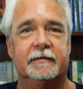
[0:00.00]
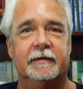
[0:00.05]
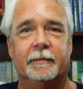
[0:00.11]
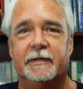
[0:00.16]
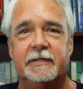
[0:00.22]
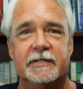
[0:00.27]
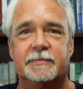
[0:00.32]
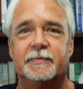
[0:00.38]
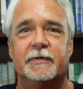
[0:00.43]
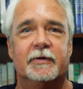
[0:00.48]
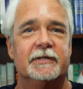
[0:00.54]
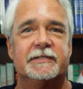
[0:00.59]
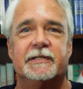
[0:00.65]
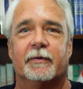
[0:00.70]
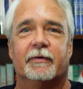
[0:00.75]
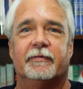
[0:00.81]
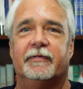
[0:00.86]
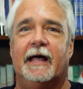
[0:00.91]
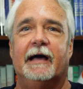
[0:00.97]
I mean, just because
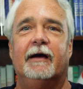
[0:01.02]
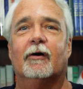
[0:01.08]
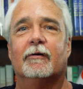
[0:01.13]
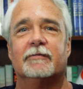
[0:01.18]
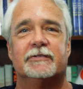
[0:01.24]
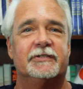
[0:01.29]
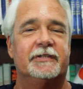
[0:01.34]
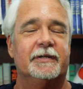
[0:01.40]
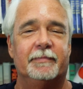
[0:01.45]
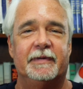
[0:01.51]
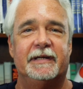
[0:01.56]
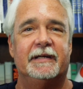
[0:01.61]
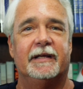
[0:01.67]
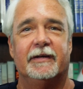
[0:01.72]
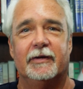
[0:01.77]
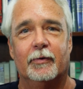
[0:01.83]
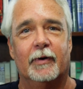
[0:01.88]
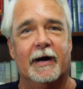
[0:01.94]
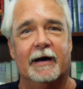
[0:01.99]
they were flag officers didn't mean
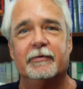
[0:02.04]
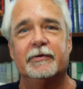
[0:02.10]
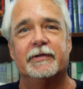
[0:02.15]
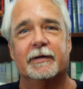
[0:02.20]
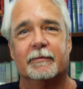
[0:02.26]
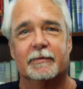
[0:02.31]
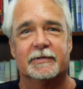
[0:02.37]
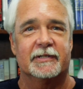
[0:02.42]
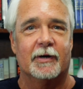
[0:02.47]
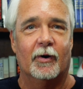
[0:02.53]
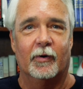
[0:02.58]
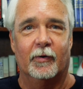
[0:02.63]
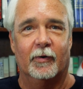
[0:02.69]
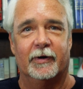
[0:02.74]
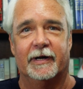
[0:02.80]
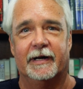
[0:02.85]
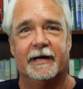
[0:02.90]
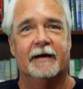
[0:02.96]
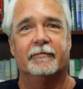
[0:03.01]
they knew everything that was
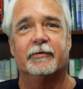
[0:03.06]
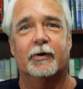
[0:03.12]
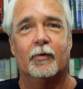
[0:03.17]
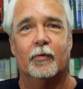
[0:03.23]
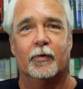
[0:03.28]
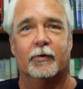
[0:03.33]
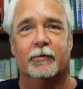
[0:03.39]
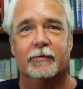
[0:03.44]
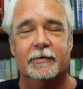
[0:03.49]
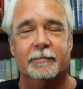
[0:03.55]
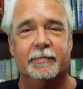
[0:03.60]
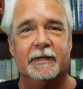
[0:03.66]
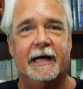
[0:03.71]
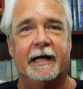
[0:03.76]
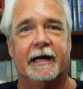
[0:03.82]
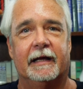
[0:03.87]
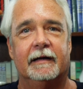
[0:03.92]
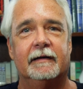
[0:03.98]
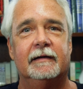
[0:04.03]
going on in every corner of the
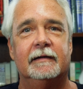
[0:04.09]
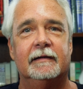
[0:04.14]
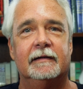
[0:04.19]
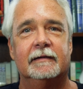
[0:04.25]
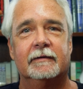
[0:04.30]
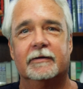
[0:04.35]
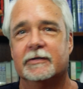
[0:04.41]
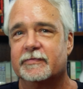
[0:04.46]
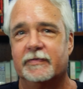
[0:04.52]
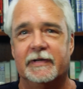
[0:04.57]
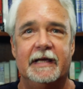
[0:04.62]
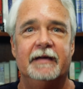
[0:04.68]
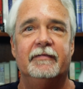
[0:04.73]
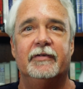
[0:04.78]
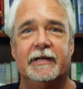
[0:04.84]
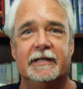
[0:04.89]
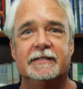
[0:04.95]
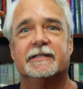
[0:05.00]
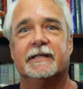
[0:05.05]
planet, because the
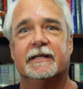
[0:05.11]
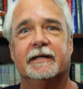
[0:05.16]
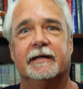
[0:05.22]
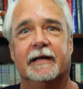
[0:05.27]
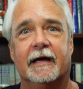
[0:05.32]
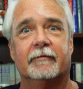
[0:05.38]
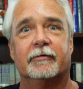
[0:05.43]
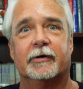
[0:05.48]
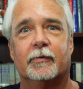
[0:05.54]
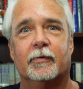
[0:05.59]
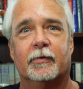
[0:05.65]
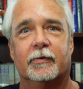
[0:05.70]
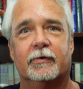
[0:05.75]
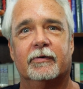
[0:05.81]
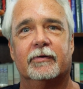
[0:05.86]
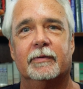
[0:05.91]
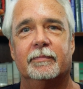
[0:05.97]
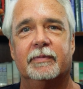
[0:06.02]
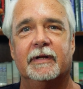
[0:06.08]
Navy is in every
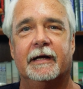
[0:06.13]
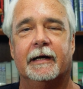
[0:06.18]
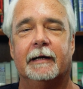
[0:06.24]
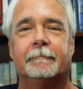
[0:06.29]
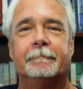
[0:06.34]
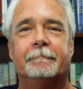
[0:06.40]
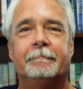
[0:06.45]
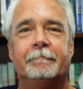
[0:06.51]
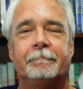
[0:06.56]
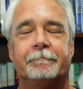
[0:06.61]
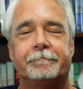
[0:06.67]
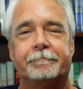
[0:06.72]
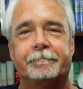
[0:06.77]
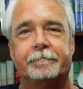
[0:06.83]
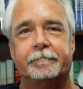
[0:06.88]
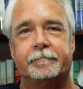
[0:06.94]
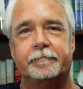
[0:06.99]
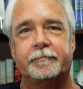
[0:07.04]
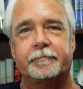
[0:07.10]
corner of the planet.
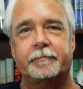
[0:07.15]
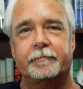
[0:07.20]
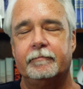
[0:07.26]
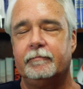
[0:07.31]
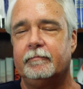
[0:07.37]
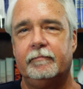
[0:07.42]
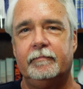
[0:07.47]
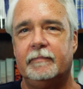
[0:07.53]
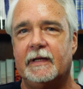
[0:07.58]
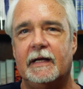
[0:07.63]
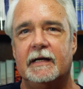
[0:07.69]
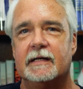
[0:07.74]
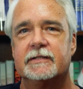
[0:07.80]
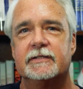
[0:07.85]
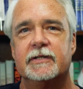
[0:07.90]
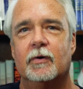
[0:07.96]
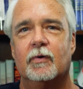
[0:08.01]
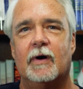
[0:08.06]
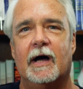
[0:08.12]

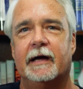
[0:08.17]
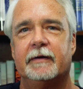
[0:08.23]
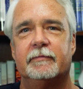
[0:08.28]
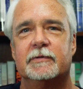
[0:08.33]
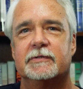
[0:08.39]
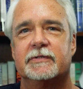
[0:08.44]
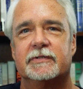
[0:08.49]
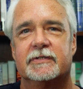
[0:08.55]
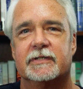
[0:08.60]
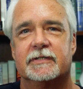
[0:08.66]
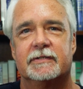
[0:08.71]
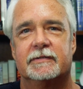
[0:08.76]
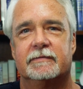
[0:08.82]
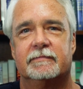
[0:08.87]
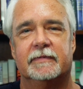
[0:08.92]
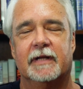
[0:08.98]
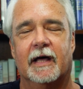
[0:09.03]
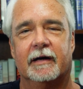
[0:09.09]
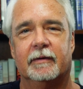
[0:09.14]
So I was
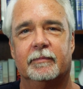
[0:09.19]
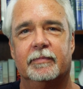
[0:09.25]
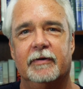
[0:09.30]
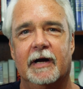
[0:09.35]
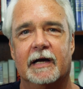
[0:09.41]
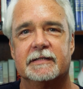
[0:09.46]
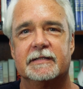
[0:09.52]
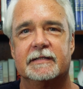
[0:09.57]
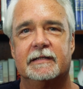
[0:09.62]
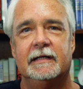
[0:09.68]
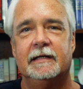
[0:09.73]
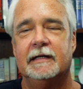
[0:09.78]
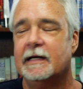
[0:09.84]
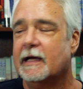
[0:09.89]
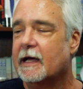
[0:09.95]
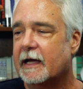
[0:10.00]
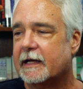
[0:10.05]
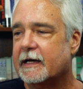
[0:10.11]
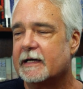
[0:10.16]
just not impressed.
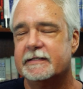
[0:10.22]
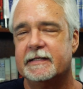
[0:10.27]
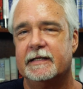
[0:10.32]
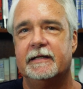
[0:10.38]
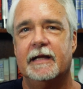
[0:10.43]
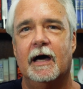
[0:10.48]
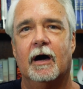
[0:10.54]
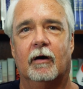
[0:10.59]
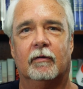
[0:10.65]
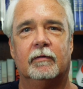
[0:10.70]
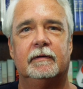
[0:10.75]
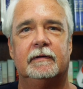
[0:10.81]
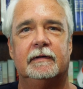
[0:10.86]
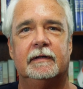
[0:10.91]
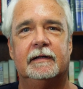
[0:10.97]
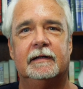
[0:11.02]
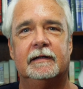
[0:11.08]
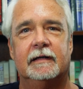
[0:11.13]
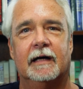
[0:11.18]
And I said, no,
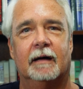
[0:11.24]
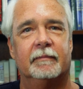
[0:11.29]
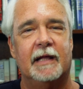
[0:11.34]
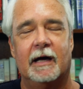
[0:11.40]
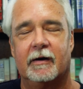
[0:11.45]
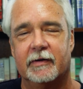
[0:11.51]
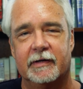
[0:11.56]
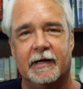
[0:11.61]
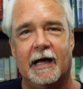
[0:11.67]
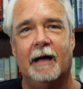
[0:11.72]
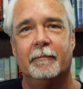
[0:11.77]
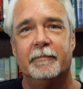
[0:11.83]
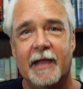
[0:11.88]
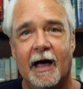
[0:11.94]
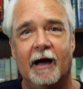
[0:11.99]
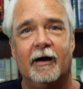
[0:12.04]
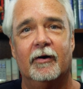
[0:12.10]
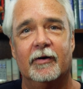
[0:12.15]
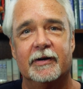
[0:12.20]
I'm not
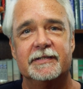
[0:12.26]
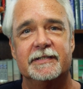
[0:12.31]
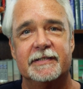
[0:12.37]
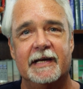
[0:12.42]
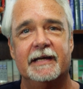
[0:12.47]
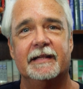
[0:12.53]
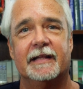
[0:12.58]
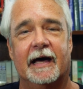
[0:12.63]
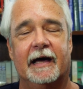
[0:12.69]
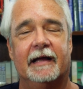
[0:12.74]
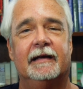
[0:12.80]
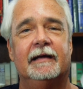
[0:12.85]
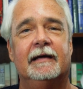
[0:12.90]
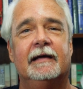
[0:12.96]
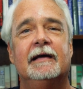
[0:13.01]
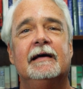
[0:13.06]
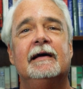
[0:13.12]
going to say that.